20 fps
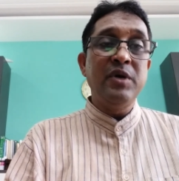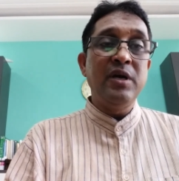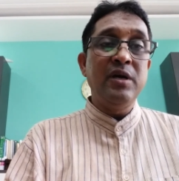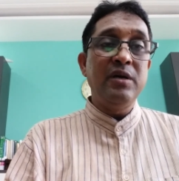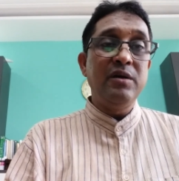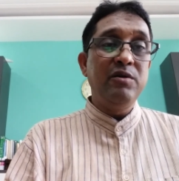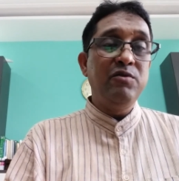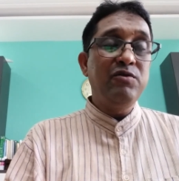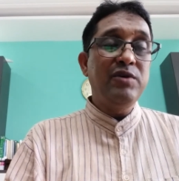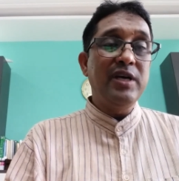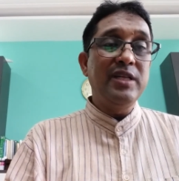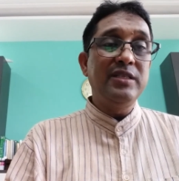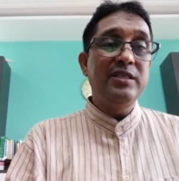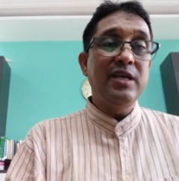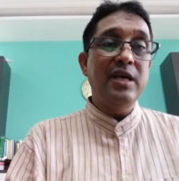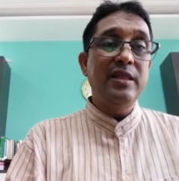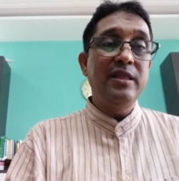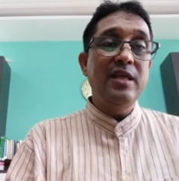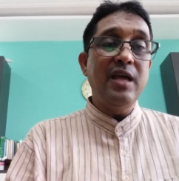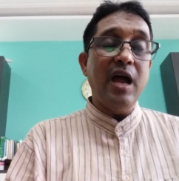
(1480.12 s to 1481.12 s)
you can
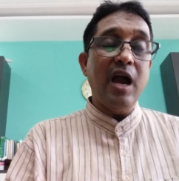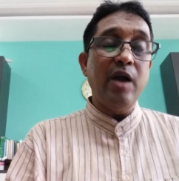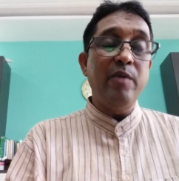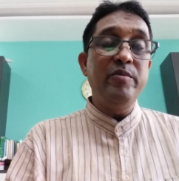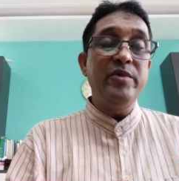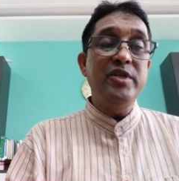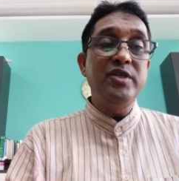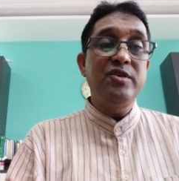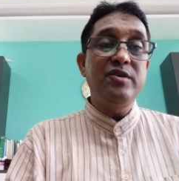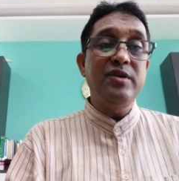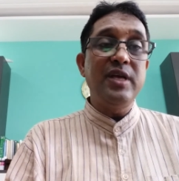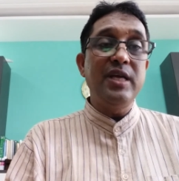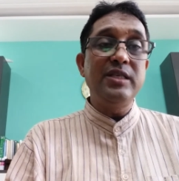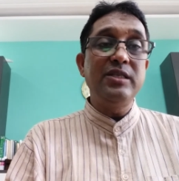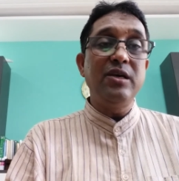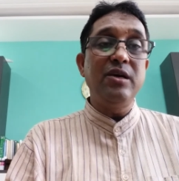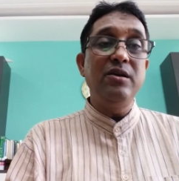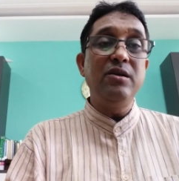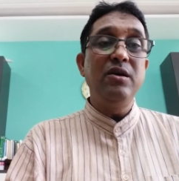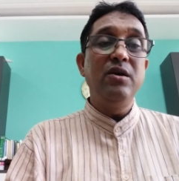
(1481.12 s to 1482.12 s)
say the
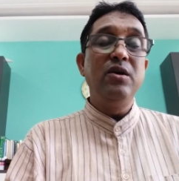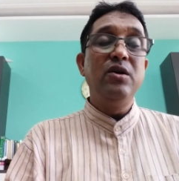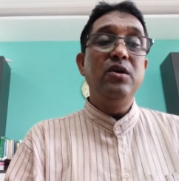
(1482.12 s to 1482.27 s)
administration,